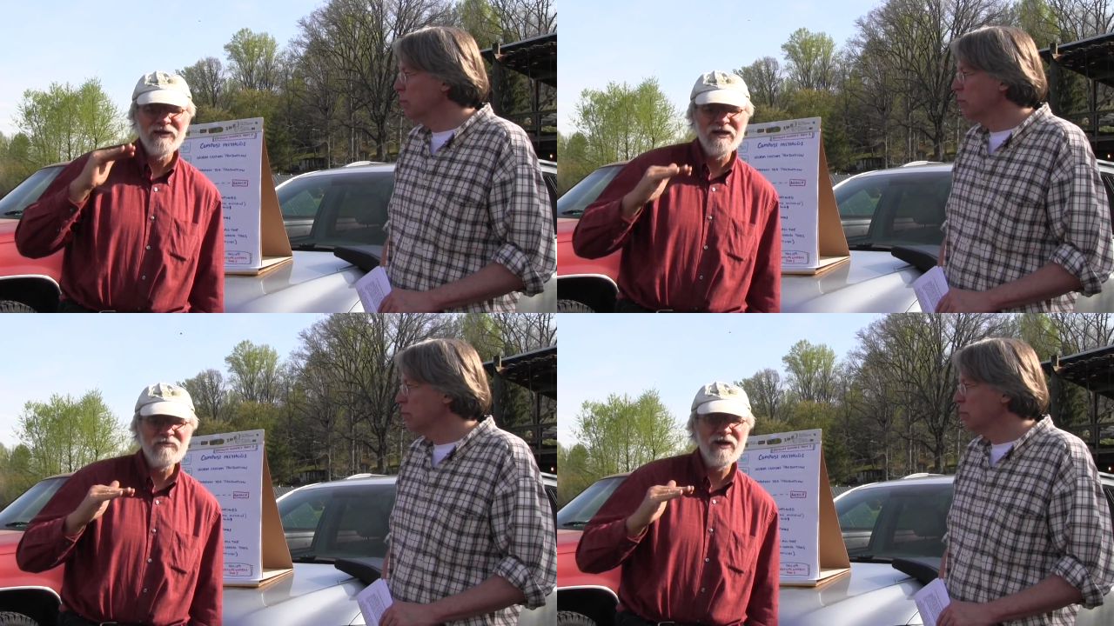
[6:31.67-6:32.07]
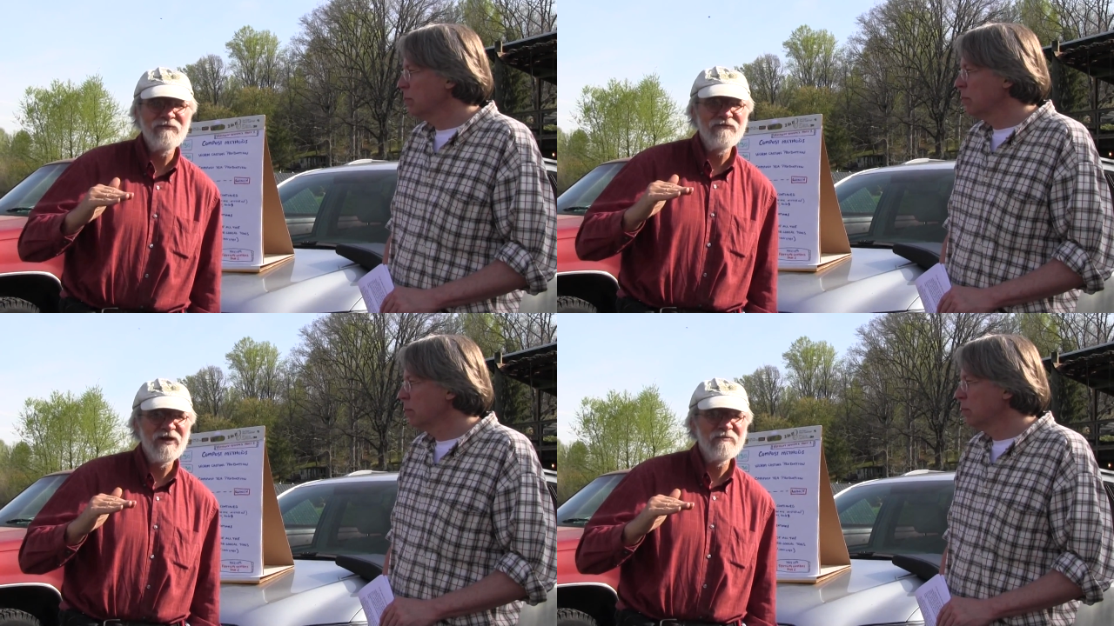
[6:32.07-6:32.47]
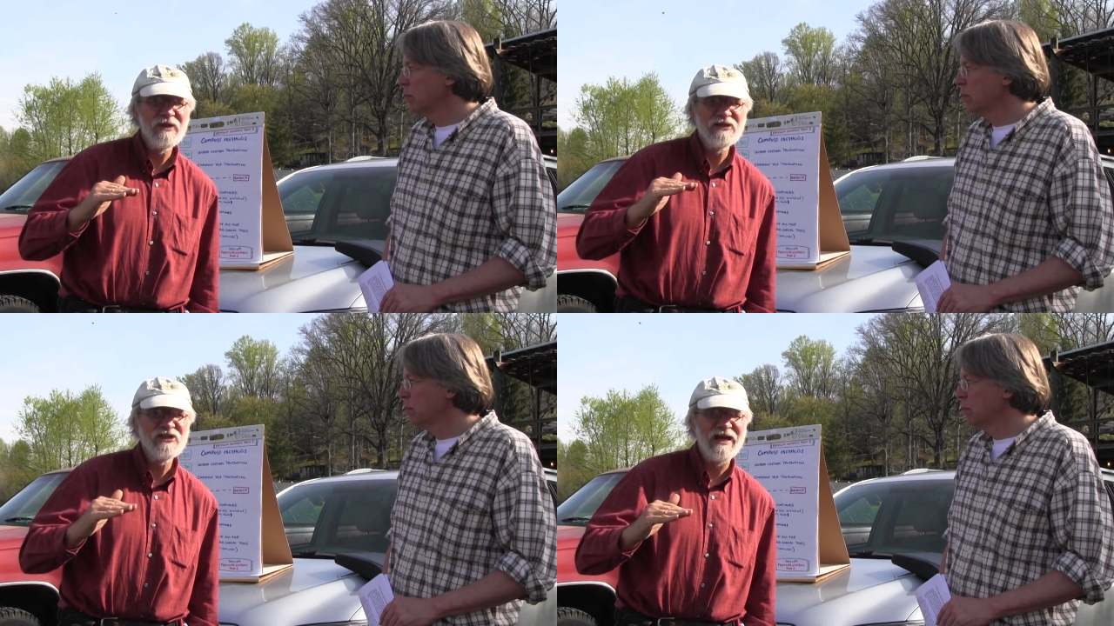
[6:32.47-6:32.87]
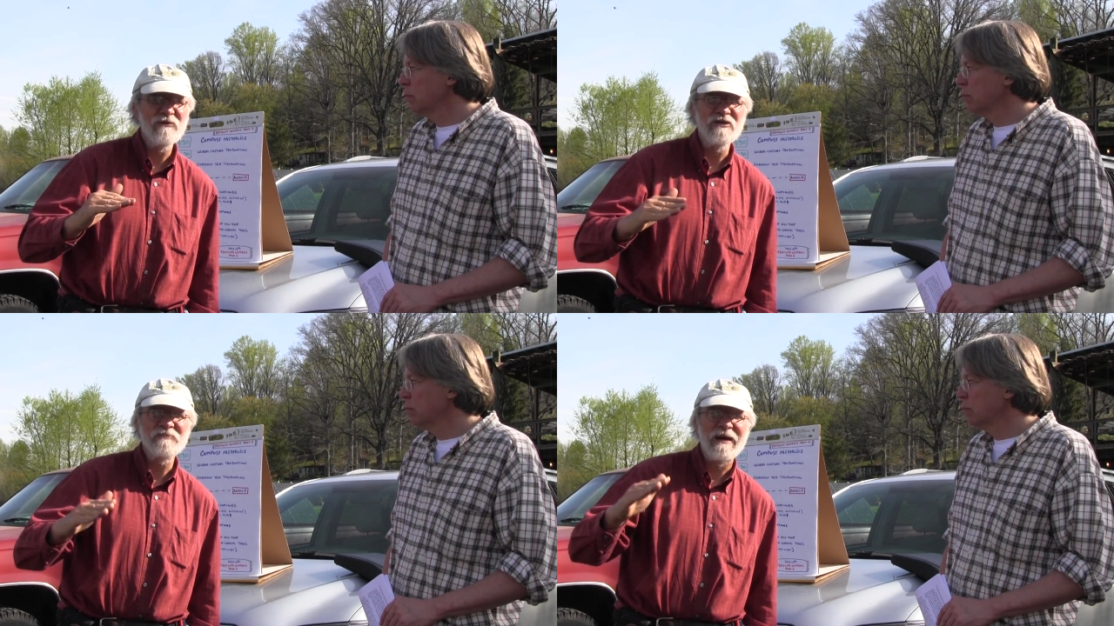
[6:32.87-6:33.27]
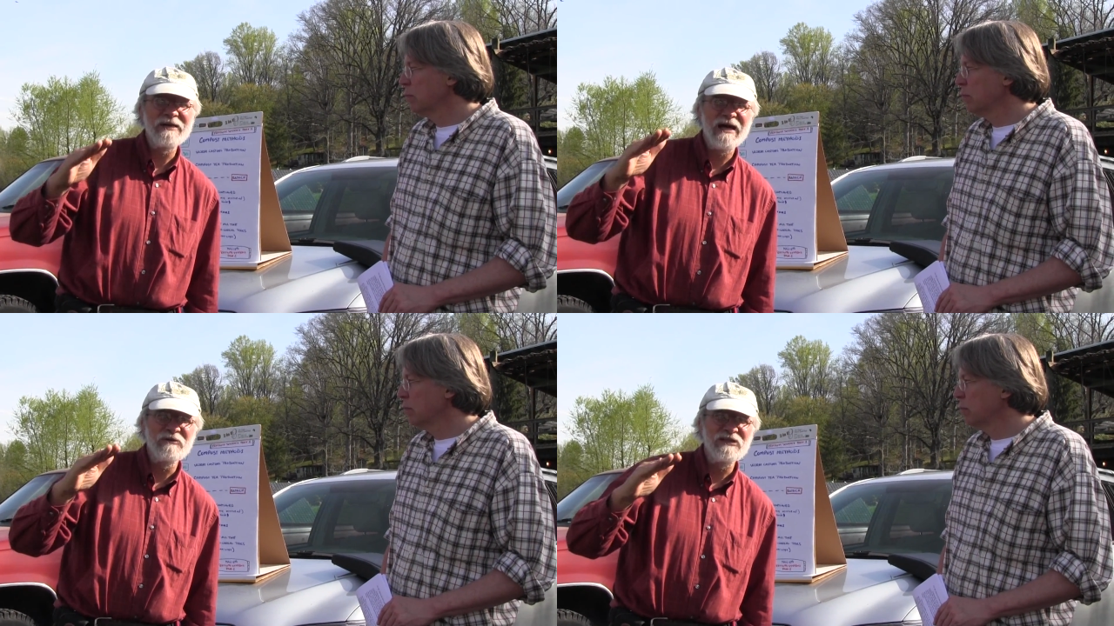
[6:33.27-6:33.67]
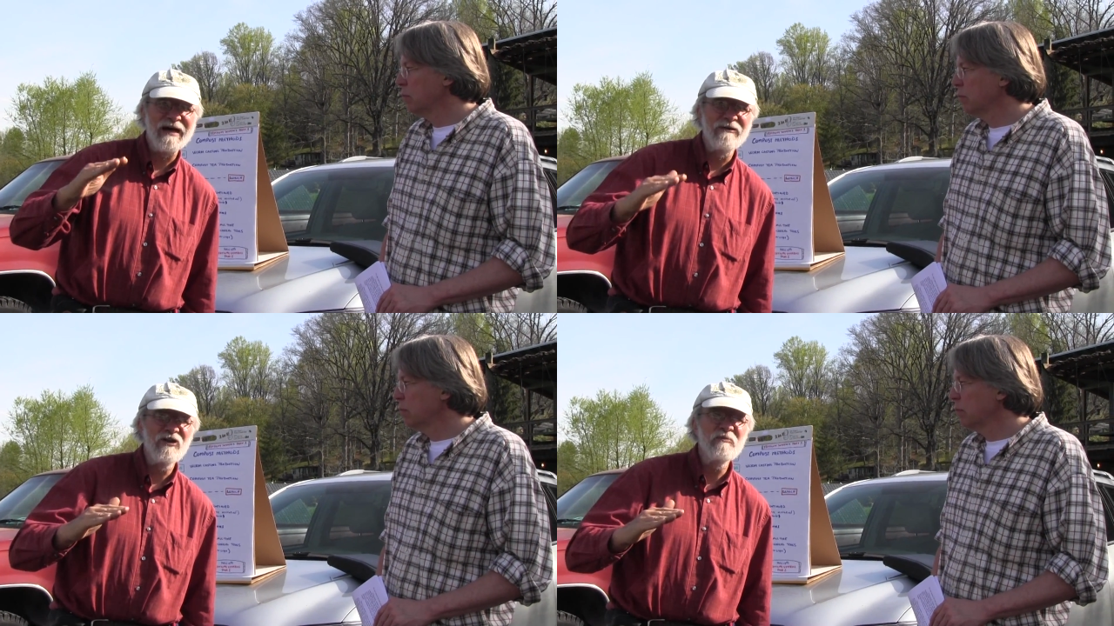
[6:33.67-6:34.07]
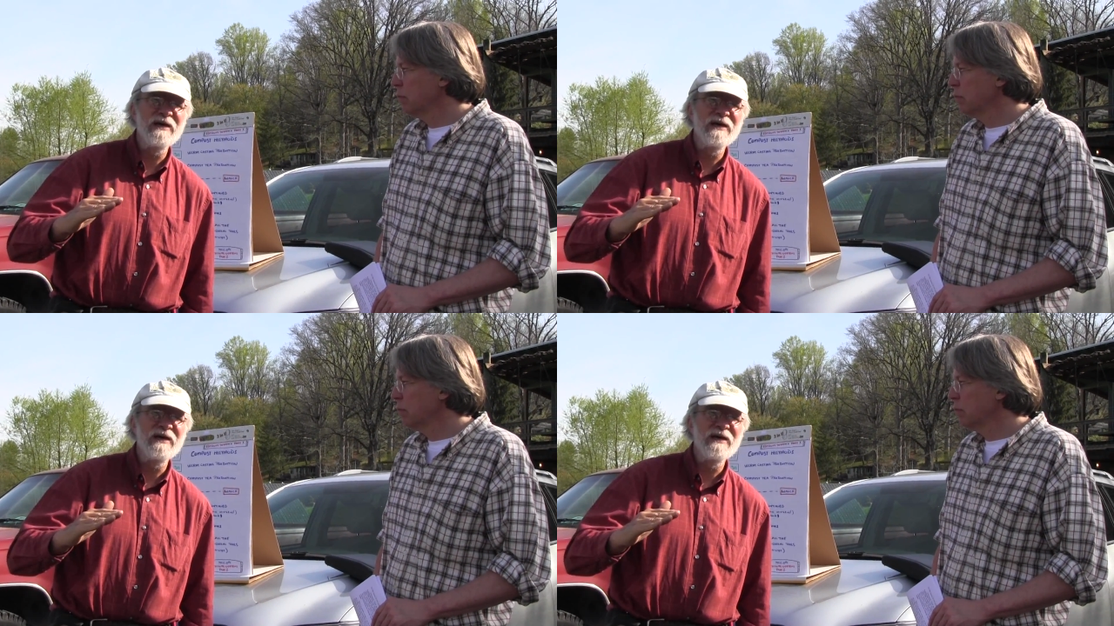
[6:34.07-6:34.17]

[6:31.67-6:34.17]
Speaker 1: In mid-January, it's probably coming down a little